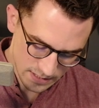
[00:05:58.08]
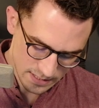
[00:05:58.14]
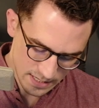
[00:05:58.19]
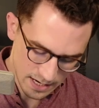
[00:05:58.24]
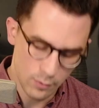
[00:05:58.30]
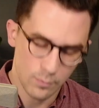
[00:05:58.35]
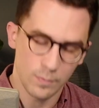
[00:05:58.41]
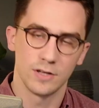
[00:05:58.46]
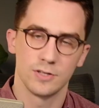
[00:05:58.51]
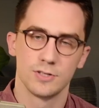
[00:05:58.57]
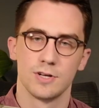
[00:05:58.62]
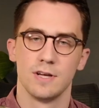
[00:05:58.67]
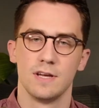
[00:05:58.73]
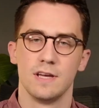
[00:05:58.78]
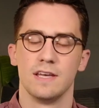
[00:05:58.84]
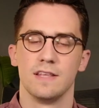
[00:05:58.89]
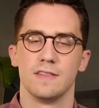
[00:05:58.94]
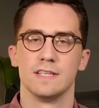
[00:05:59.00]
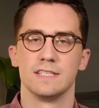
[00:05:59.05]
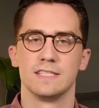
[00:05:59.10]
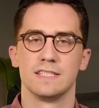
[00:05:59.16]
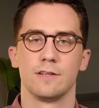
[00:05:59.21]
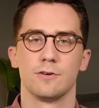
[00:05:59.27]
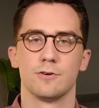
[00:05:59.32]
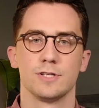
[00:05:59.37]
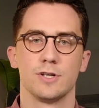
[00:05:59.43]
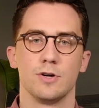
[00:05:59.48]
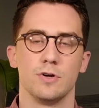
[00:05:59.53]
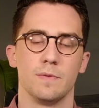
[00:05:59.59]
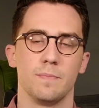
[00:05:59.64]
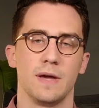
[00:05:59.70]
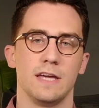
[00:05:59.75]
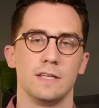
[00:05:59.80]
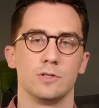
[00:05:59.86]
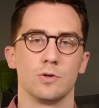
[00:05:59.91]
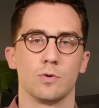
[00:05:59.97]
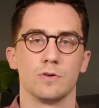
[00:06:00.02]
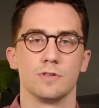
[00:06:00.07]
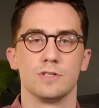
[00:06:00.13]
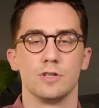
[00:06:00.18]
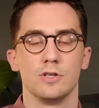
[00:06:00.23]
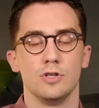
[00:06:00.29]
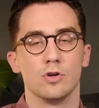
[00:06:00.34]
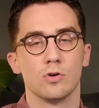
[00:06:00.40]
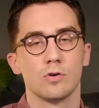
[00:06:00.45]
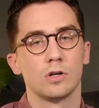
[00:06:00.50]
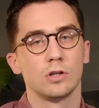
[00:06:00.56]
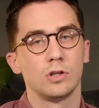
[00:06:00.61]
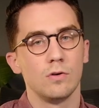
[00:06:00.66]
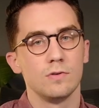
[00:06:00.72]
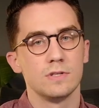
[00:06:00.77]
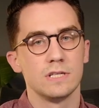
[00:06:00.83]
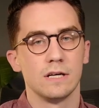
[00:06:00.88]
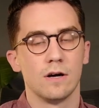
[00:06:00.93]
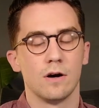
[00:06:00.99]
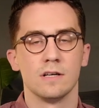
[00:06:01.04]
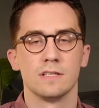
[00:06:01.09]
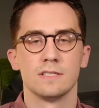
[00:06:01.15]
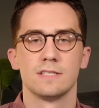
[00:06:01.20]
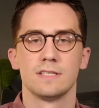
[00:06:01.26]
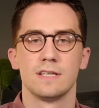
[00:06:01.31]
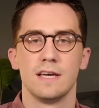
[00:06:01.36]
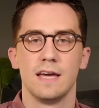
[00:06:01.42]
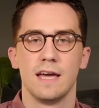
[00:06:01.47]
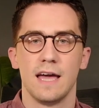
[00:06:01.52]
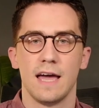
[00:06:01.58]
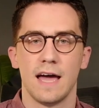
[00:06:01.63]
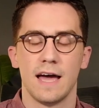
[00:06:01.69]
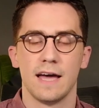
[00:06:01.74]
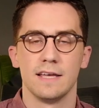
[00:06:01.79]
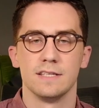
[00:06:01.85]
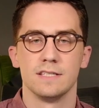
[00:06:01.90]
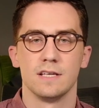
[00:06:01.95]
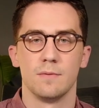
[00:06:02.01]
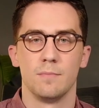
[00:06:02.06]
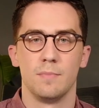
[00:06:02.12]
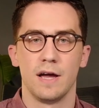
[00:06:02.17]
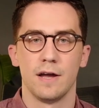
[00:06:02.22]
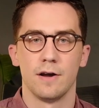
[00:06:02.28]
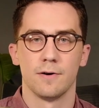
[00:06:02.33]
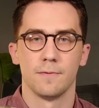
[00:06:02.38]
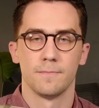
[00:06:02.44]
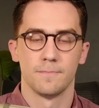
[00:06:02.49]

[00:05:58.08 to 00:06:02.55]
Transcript: how much the seller is going to pay towards your closing costs as a buyer.